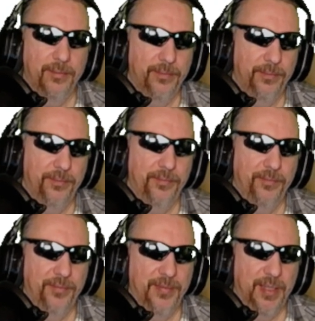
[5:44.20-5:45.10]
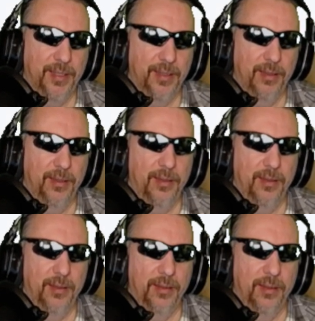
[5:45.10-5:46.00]

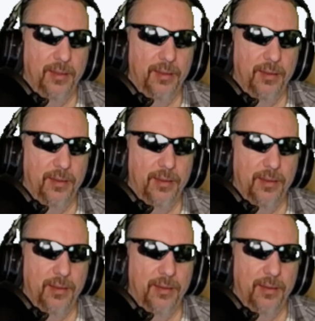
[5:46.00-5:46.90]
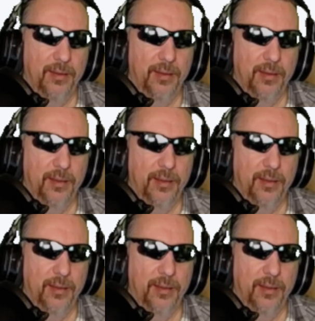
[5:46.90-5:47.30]
(no one is talking)